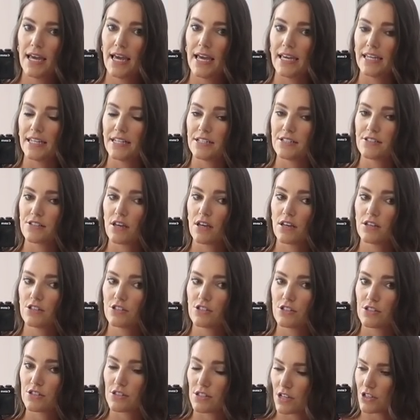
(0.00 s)
It is
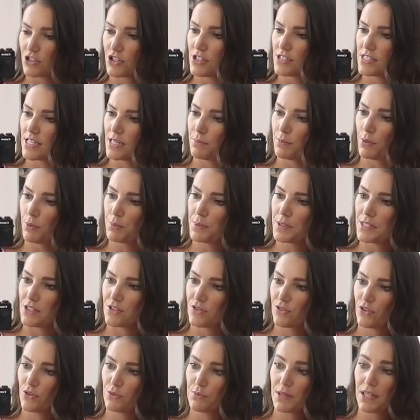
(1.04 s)
such a staple piece
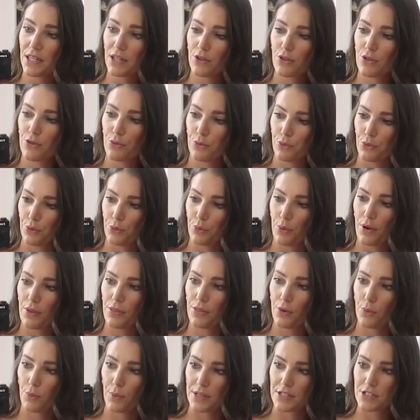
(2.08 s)
for me through
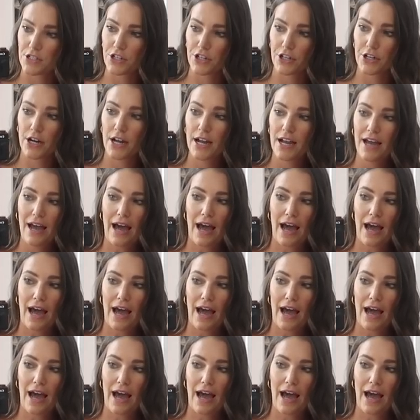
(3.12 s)
the winter.